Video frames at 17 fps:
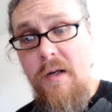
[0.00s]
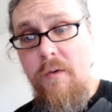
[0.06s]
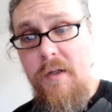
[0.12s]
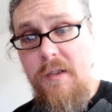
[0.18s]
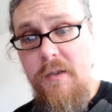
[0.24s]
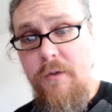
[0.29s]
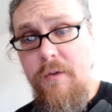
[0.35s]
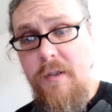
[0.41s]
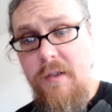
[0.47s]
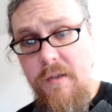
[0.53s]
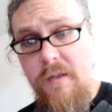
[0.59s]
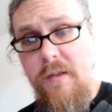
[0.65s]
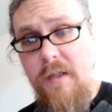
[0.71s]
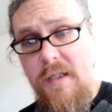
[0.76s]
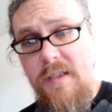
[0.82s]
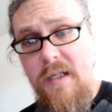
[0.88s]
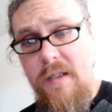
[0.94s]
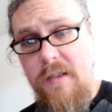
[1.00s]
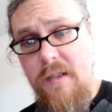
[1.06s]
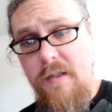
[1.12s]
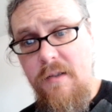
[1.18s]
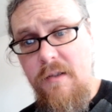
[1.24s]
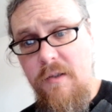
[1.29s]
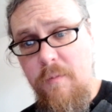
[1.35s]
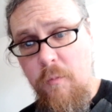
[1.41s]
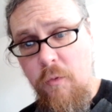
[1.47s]
I do this is I take these
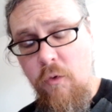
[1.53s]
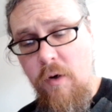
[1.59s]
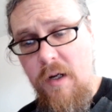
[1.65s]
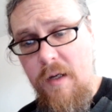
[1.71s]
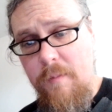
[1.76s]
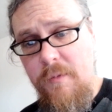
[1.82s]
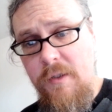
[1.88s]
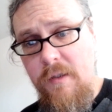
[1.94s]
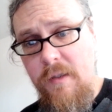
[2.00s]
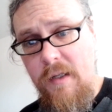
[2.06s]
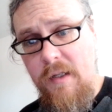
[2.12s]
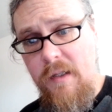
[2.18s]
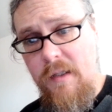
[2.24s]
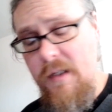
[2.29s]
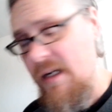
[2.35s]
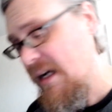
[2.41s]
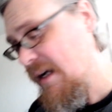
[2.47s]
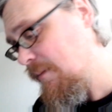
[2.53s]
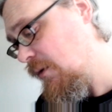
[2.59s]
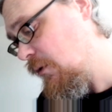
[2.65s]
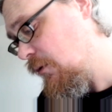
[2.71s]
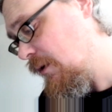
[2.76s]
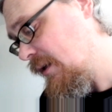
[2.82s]
as prompts, and I'm going